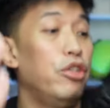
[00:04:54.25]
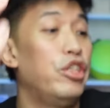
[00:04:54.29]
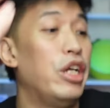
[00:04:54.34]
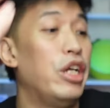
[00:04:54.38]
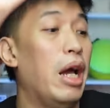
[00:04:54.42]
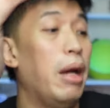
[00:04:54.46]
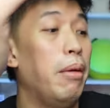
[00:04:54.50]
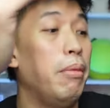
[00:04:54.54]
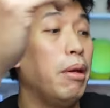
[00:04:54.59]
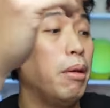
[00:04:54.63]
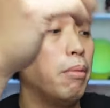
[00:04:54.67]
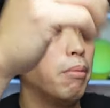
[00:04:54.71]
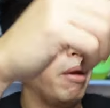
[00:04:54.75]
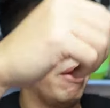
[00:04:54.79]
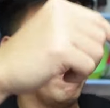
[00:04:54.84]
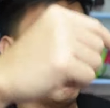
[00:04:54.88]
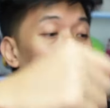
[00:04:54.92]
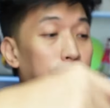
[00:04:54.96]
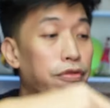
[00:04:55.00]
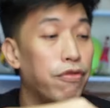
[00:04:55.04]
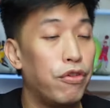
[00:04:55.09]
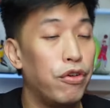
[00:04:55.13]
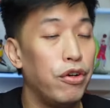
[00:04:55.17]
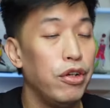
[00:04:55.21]
jamming my
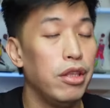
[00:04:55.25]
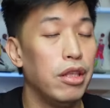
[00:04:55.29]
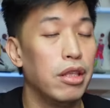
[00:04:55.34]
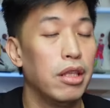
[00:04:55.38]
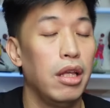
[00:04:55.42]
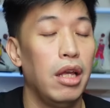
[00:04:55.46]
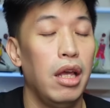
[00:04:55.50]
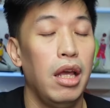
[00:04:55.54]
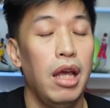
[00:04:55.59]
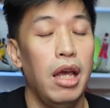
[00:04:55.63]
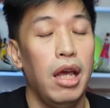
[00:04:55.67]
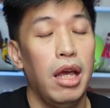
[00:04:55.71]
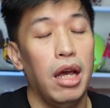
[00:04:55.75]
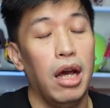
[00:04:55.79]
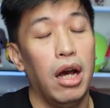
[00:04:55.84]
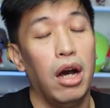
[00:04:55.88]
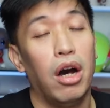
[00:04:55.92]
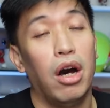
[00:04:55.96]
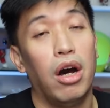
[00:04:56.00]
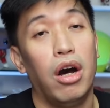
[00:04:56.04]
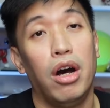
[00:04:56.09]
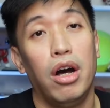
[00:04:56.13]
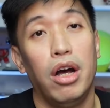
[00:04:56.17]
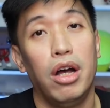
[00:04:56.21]
foot
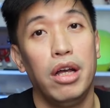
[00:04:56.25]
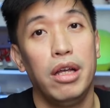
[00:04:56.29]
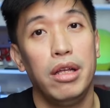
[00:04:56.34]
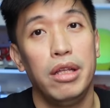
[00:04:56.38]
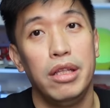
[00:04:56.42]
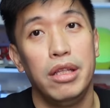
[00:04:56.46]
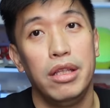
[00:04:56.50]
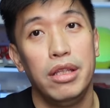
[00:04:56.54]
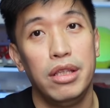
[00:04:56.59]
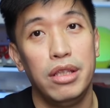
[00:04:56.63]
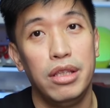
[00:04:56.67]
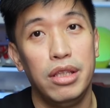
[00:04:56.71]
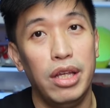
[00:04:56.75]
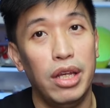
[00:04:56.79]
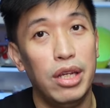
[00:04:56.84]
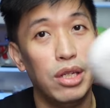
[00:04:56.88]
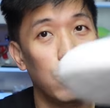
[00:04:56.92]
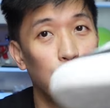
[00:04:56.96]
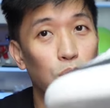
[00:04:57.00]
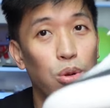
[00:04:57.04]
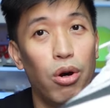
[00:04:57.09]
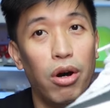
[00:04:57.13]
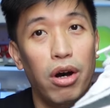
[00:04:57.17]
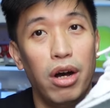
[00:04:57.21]
on
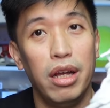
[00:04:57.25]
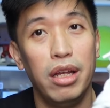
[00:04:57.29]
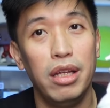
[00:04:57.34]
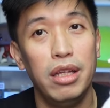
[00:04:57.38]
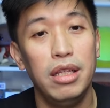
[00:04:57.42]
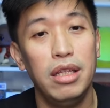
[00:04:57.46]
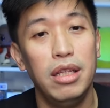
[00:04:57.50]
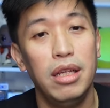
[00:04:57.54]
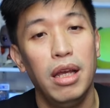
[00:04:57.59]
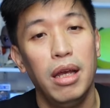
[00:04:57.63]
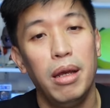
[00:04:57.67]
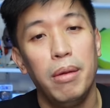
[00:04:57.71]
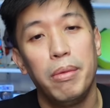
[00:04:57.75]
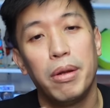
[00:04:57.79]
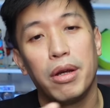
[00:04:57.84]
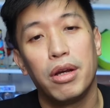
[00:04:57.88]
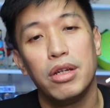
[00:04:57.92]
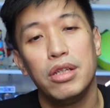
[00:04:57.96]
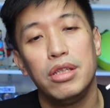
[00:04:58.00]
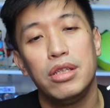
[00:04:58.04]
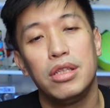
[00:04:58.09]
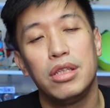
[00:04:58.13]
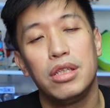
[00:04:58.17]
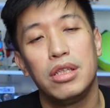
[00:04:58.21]
this one
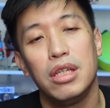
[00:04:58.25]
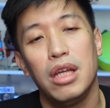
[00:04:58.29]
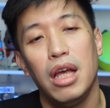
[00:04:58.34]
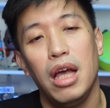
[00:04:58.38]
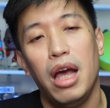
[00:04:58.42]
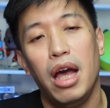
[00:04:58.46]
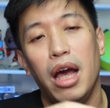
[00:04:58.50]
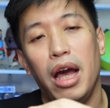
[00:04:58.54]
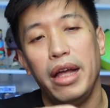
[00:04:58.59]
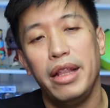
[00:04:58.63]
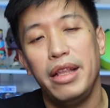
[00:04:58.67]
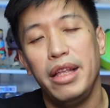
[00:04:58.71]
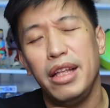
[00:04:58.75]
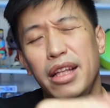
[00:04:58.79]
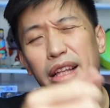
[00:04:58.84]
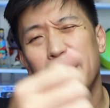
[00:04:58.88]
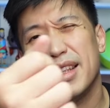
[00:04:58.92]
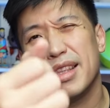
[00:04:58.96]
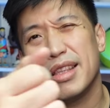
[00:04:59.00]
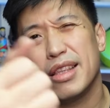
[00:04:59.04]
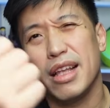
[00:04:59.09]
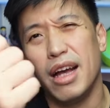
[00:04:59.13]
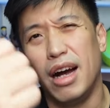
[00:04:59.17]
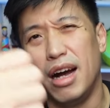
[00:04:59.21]
because I didn't
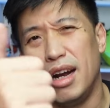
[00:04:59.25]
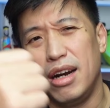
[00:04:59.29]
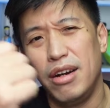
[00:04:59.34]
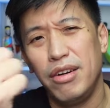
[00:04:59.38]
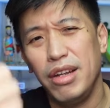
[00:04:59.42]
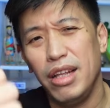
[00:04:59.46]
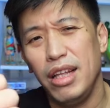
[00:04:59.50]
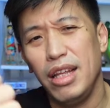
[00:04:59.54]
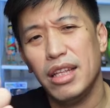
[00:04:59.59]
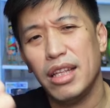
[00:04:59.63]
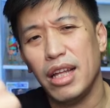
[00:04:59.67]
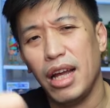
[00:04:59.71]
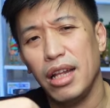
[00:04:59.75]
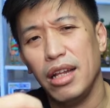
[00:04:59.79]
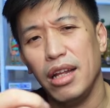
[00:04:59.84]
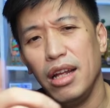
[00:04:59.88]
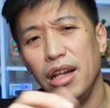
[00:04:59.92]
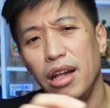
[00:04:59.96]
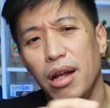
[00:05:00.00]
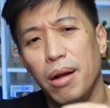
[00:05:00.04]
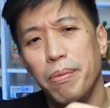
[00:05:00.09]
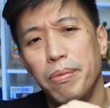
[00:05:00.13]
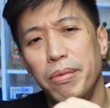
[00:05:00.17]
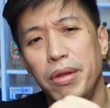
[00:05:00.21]
really tighten
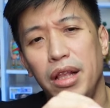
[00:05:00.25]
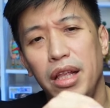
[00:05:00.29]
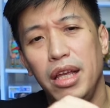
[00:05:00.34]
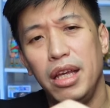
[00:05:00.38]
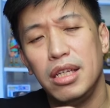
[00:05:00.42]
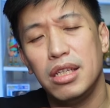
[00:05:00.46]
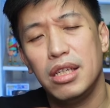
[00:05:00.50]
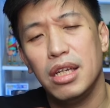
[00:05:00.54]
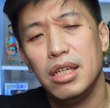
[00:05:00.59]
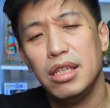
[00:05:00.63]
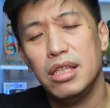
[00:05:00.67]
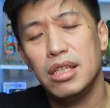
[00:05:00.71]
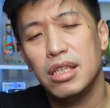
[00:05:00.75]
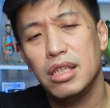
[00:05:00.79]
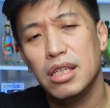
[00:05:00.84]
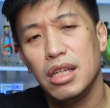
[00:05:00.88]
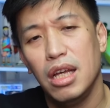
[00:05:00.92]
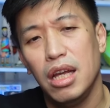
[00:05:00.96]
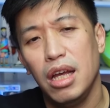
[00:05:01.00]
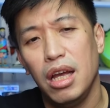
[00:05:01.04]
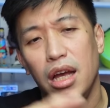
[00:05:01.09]
up the laces.